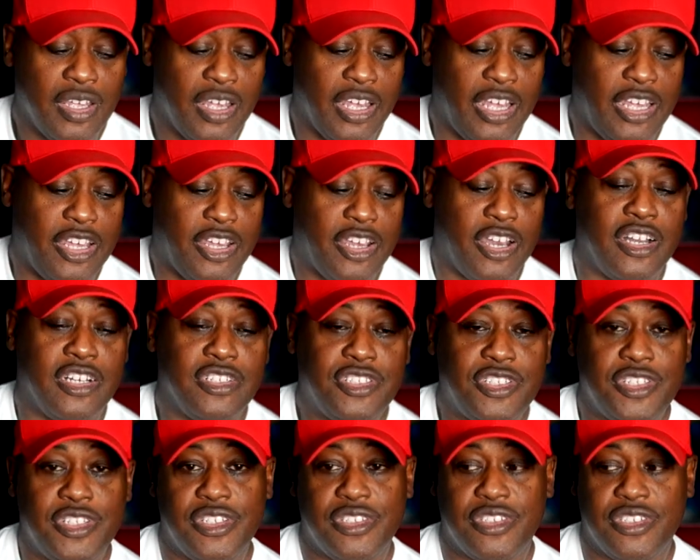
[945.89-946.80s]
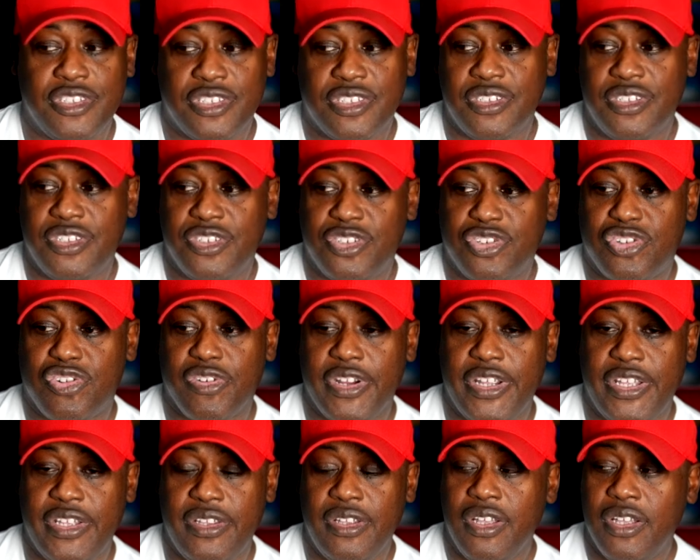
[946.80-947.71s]
A conscientiousness
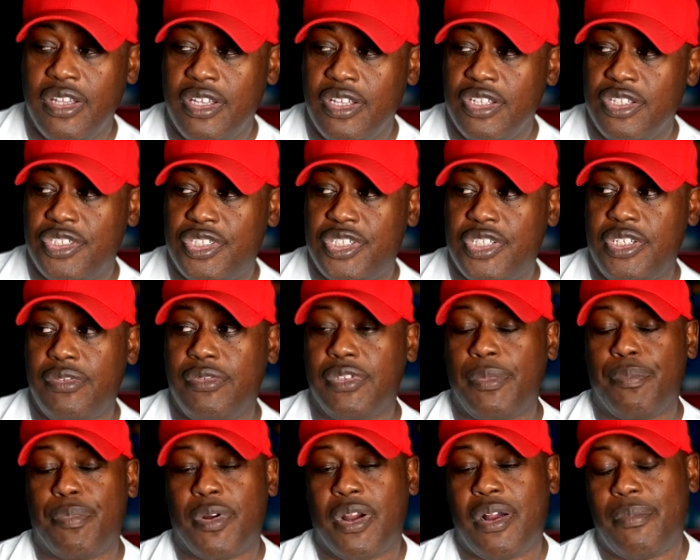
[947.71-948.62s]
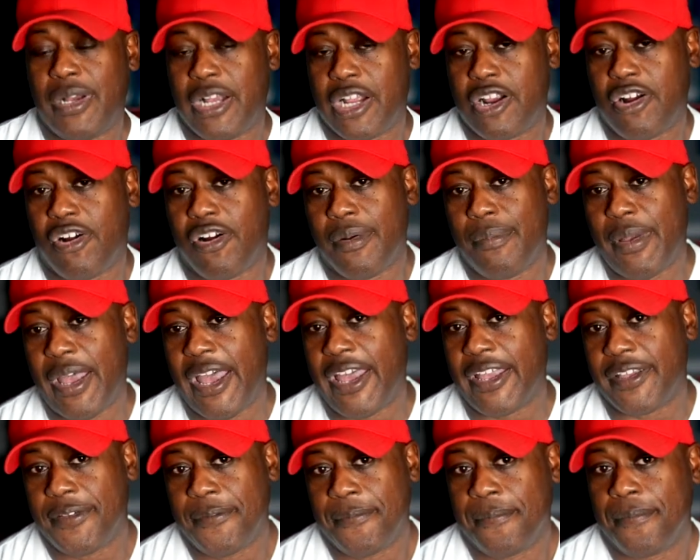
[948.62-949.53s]
trait, she would have brought my car back.